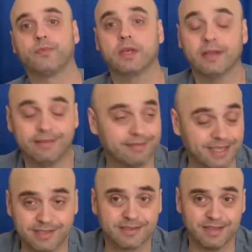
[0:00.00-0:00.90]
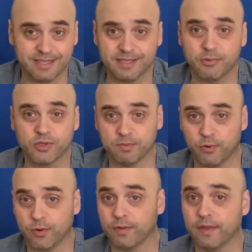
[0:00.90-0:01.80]
And that's the most
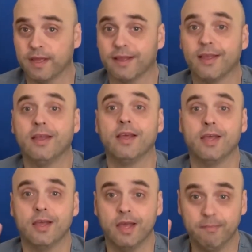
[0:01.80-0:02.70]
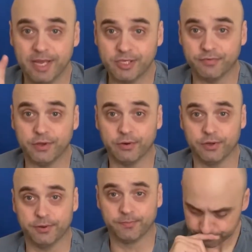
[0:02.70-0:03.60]
important thing. It makes you feel
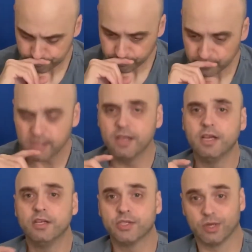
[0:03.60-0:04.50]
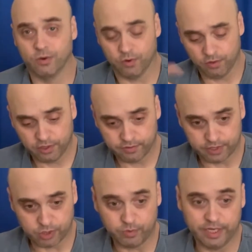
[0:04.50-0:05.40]
good. So earlier
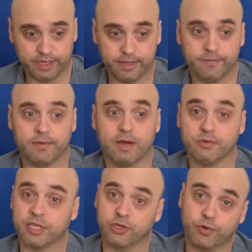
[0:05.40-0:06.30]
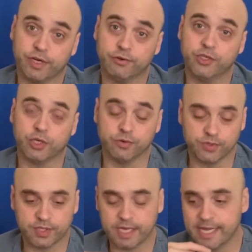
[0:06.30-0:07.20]
this week, I was at Trader
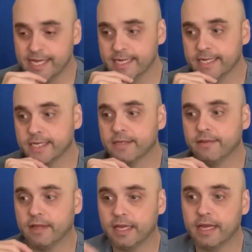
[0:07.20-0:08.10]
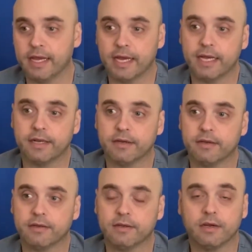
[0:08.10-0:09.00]
Joe's and they had
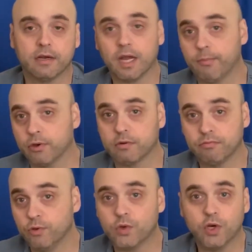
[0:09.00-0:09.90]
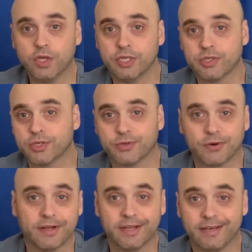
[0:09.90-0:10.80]
a couple new cookies to
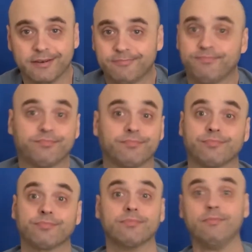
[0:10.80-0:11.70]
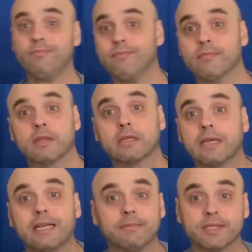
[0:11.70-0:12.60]
try, and
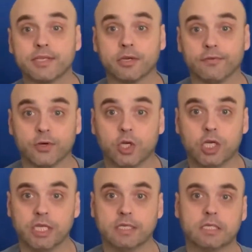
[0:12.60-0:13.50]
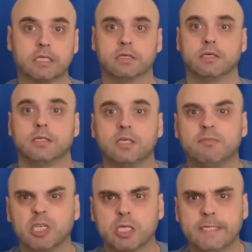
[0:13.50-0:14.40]
God, I'm a sucker for cookies. I'm
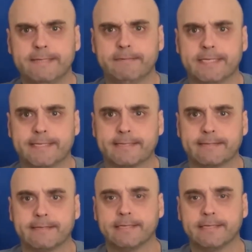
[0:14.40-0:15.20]
a cookie monster.